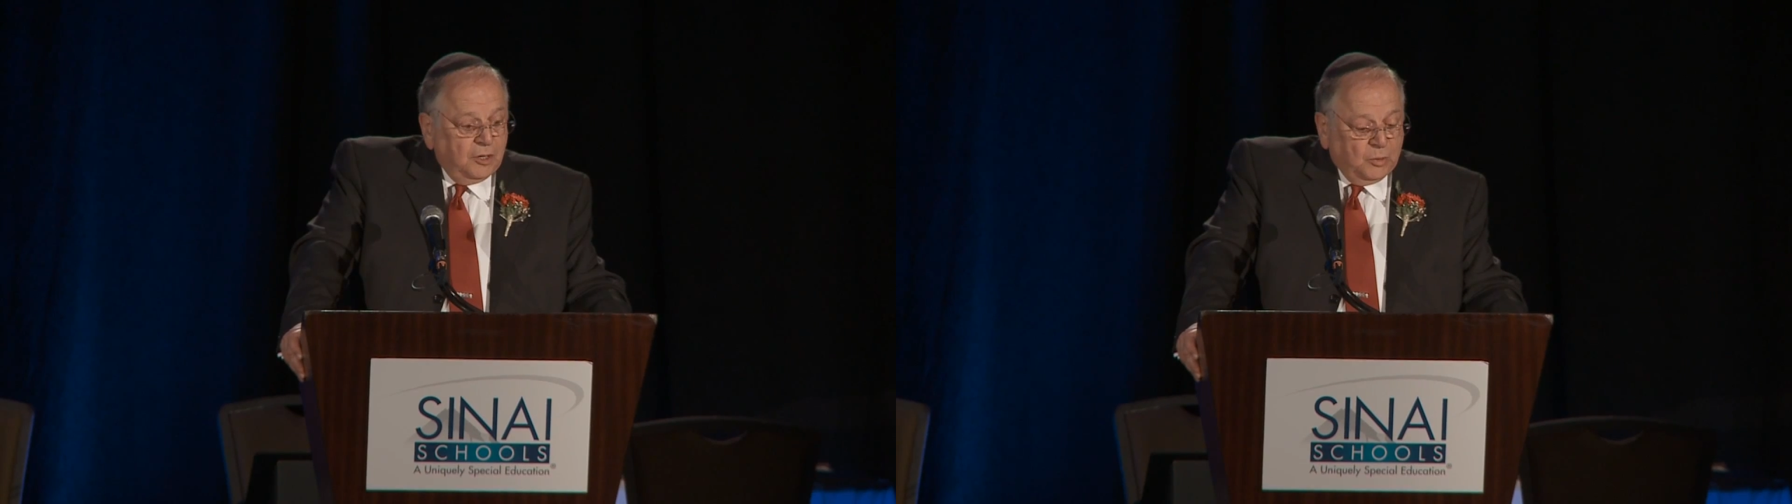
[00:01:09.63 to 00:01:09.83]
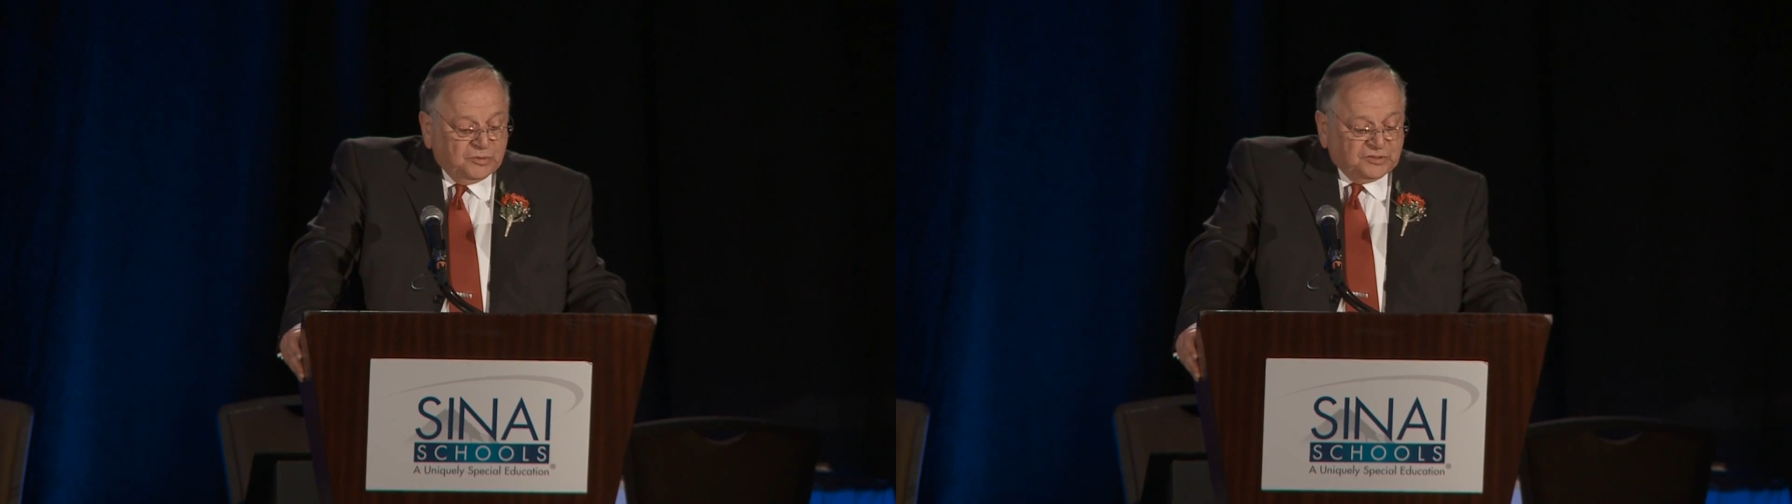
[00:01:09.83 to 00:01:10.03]

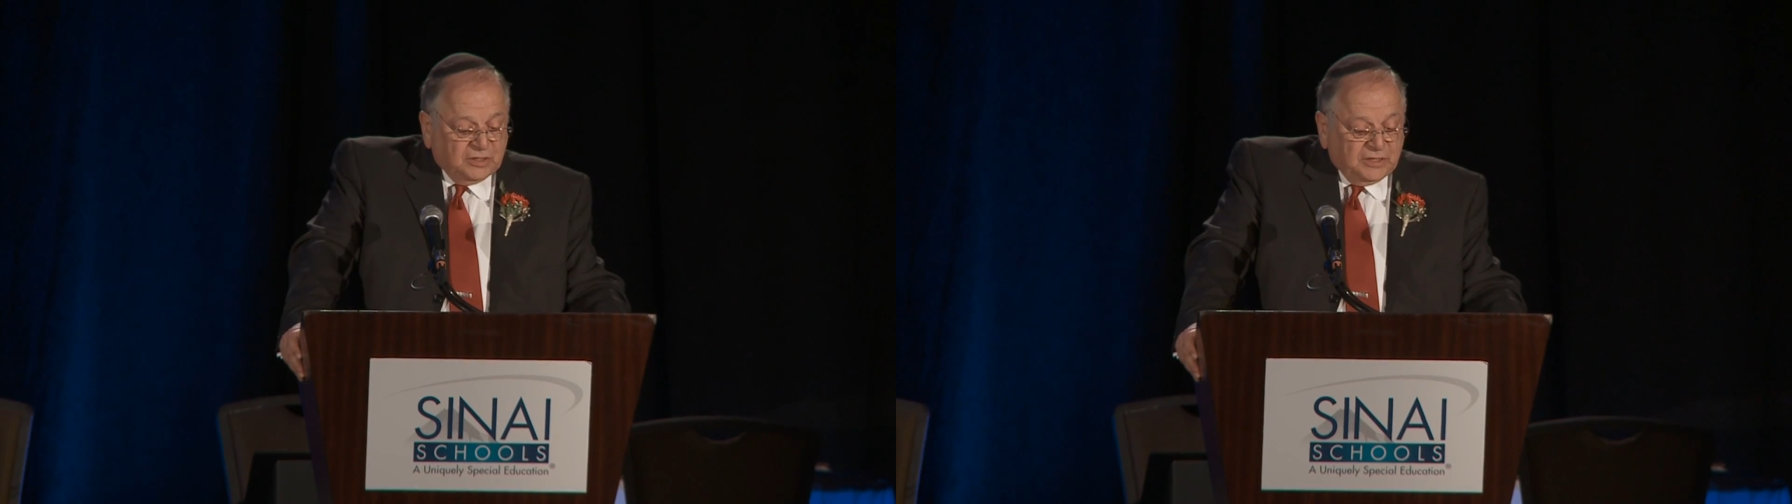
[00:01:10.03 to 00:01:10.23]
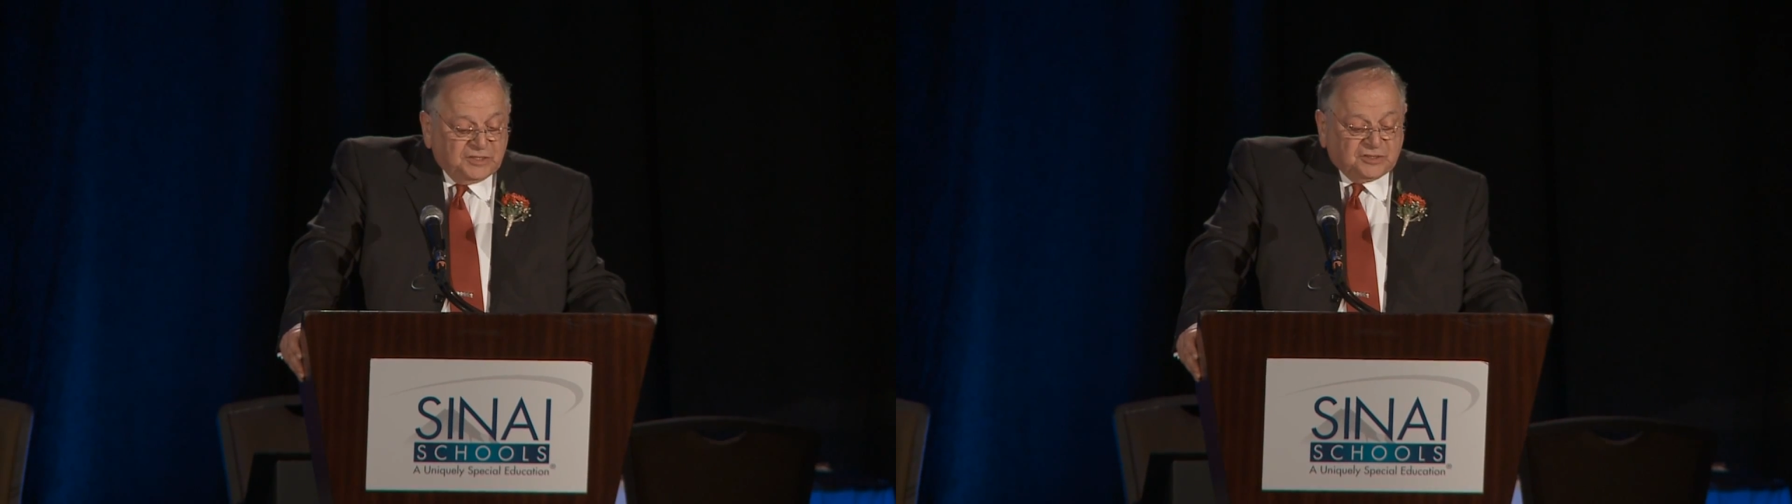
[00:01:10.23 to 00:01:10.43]
It was
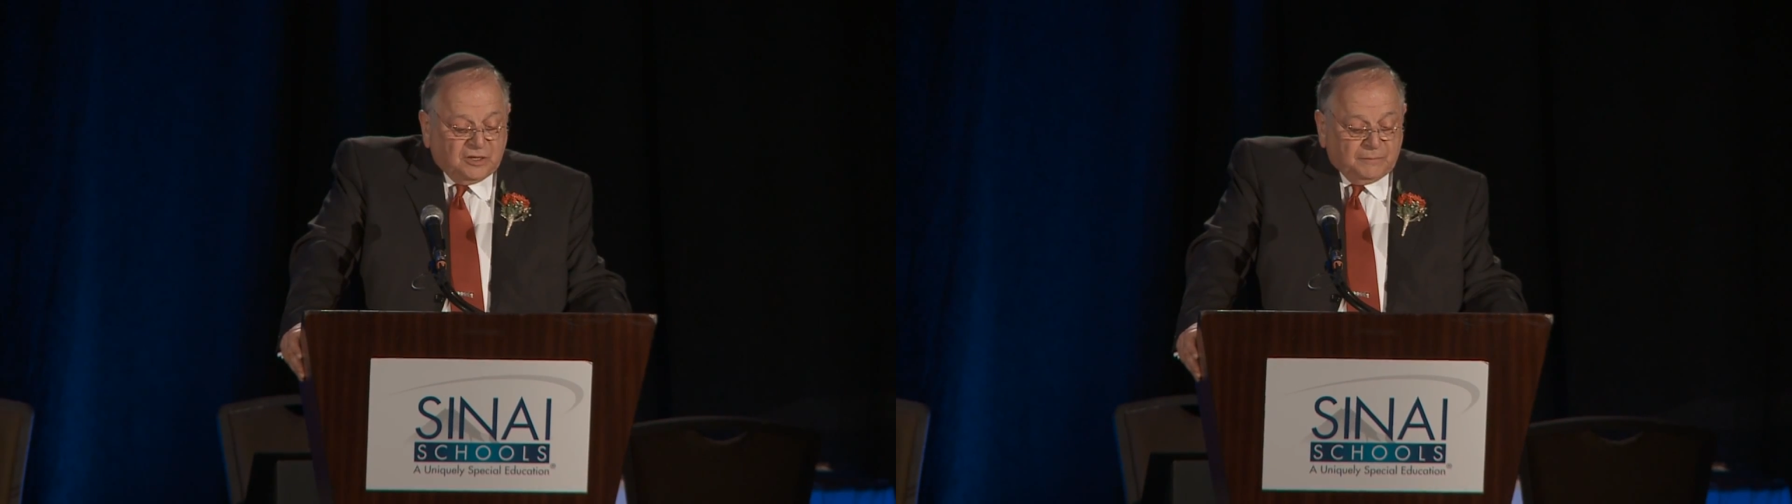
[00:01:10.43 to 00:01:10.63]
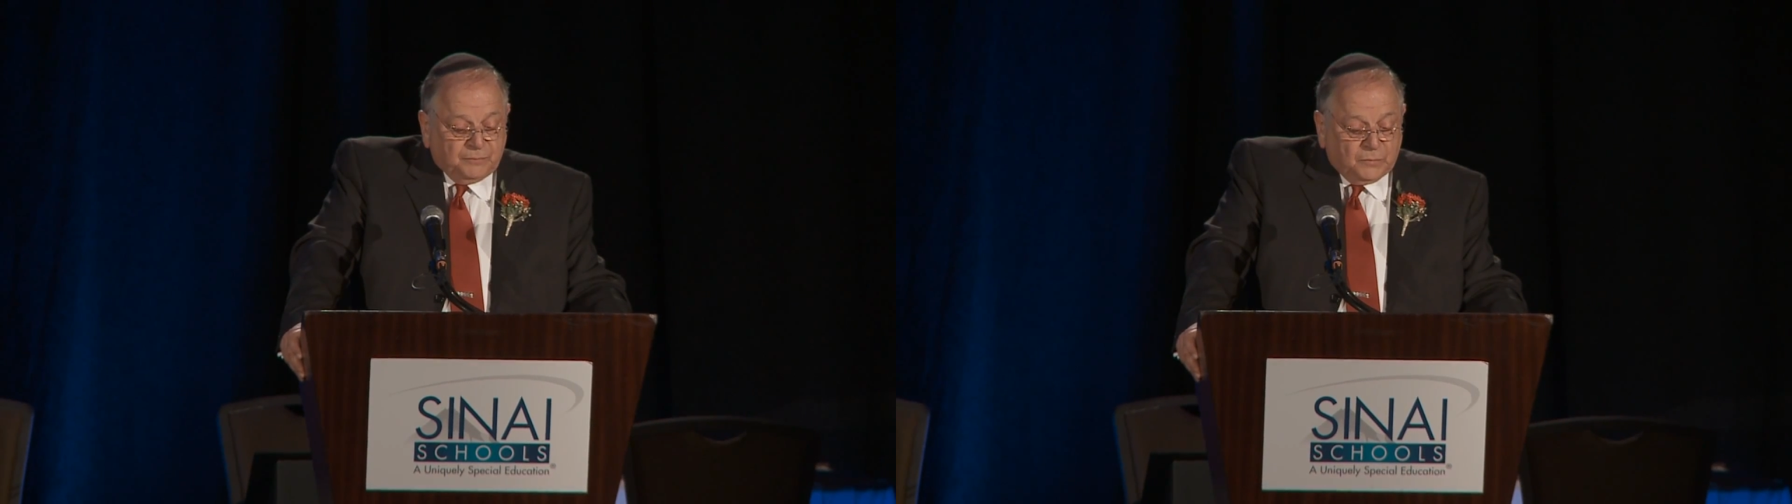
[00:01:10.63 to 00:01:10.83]

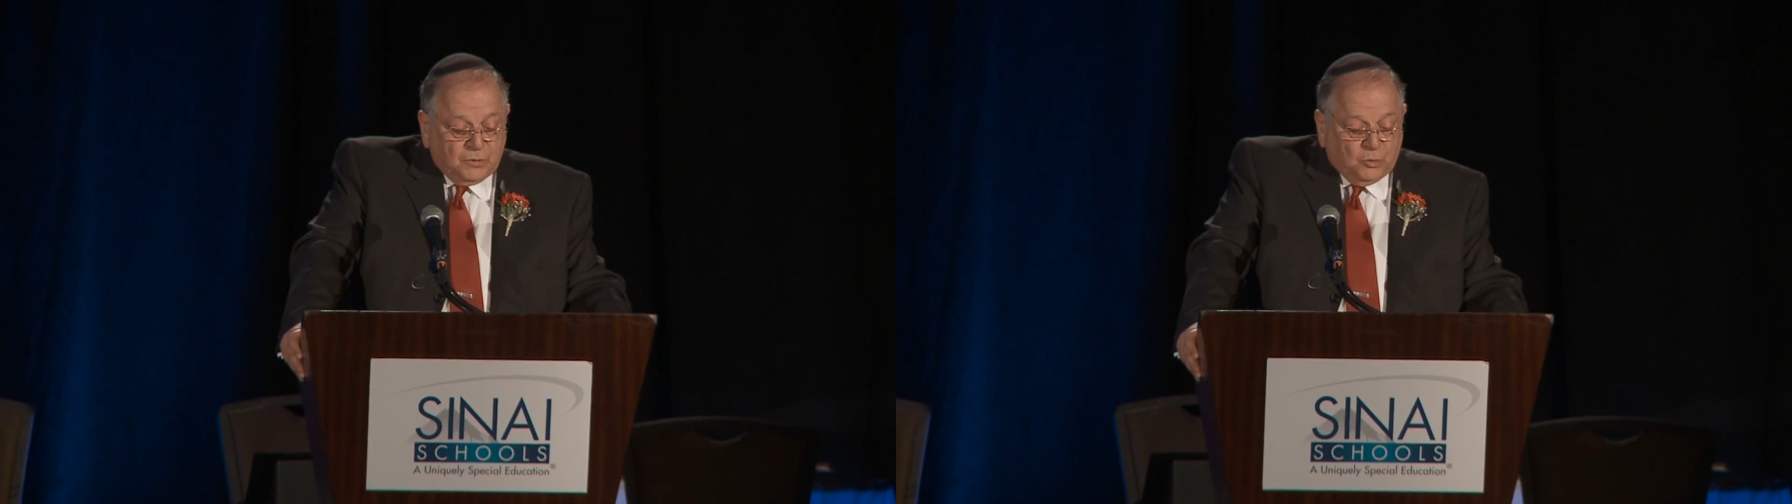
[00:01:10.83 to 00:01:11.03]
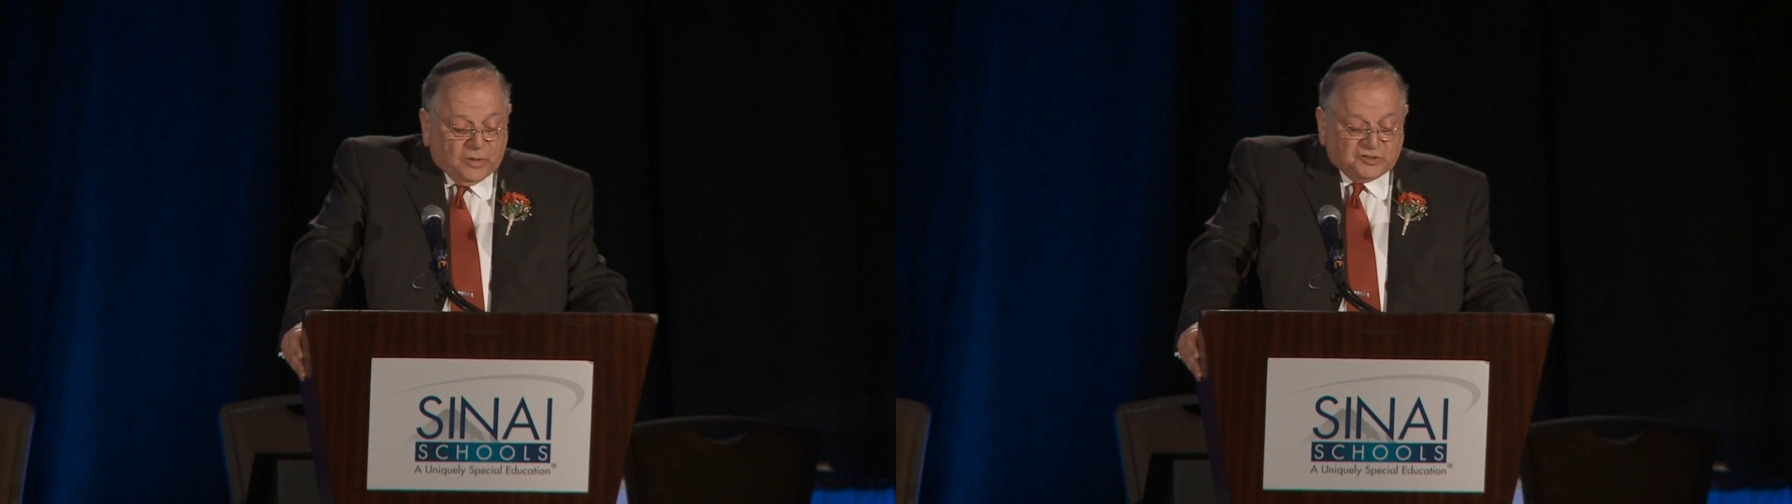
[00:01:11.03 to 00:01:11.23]
Elisa who,